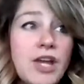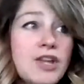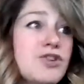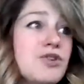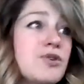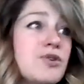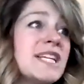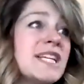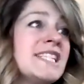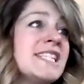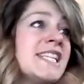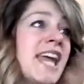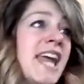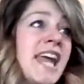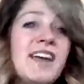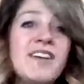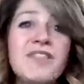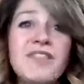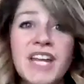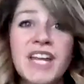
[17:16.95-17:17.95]
You can
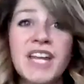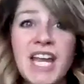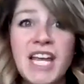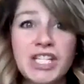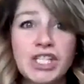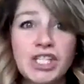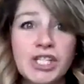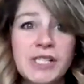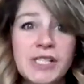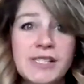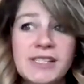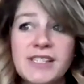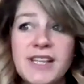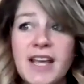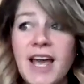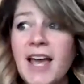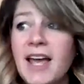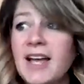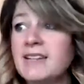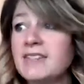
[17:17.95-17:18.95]
take vacations,
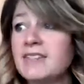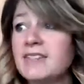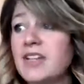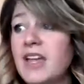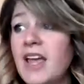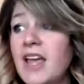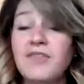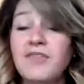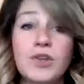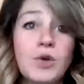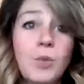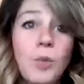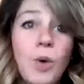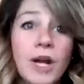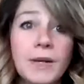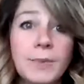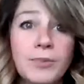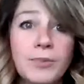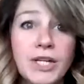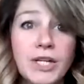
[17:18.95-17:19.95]
and if you
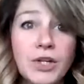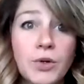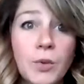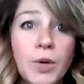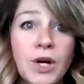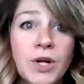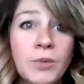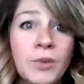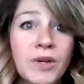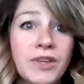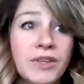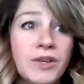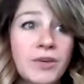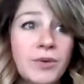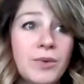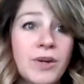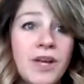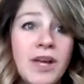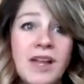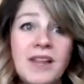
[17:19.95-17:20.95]
want to bring your work with
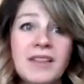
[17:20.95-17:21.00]
you.